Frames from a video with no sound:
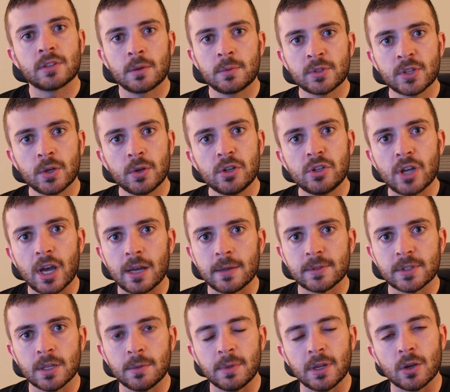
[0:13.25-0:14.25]
Cybersecurity
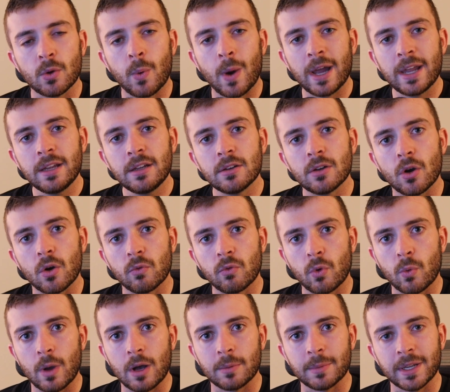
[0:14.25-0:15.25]
jobs can be quite an
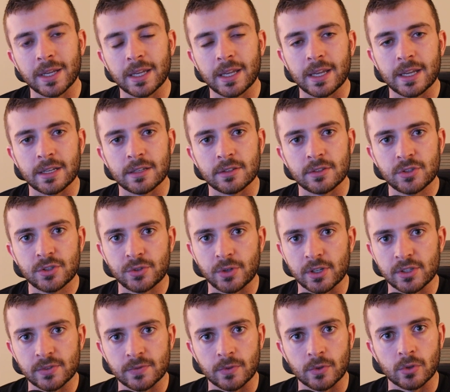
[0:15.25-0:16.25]
overwhelming and
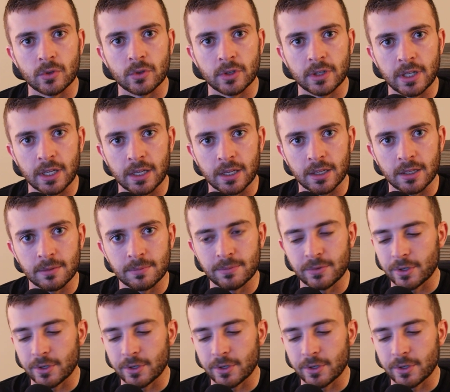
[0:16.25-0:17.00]
stressful gig.